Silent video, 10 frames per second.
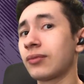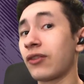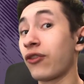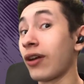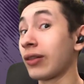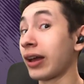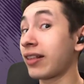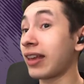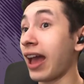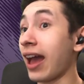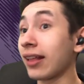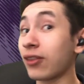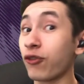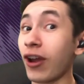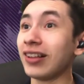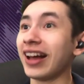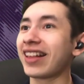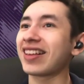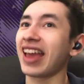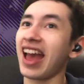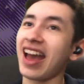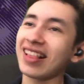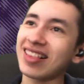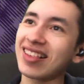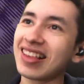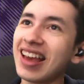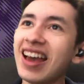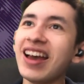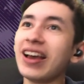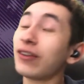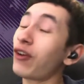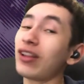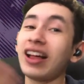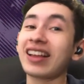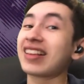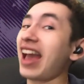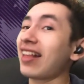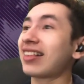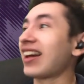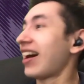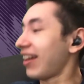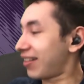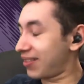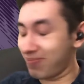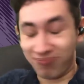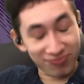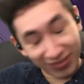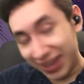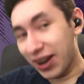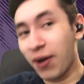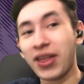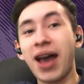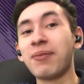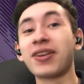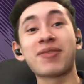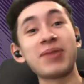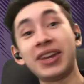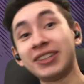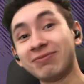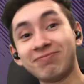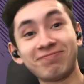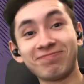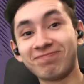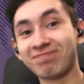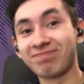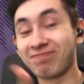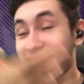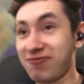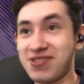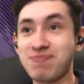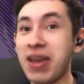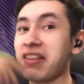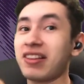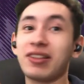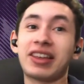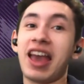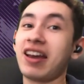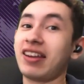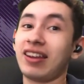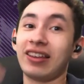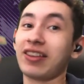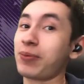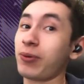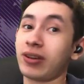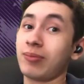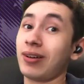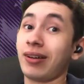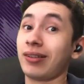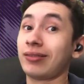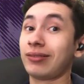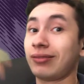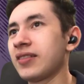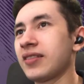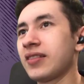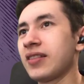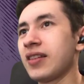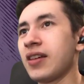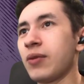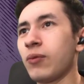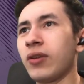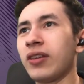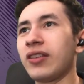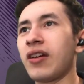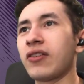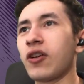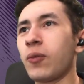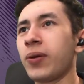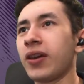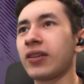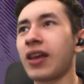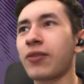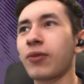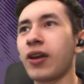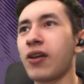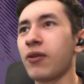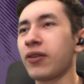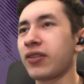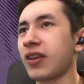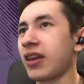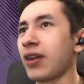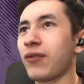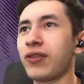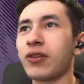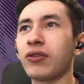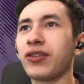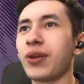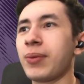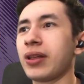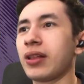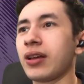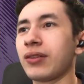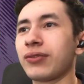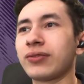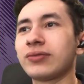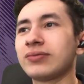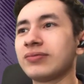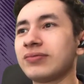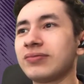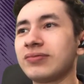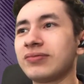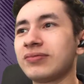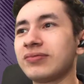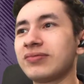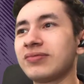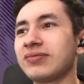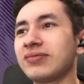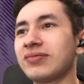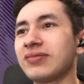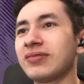Fret likes cats? Fret likes cats? Fret likes cats, guys! You know what that must mean! basically canon at this point, come on. When in doubt, go pink. That's what I always say every single day of my life. Uh...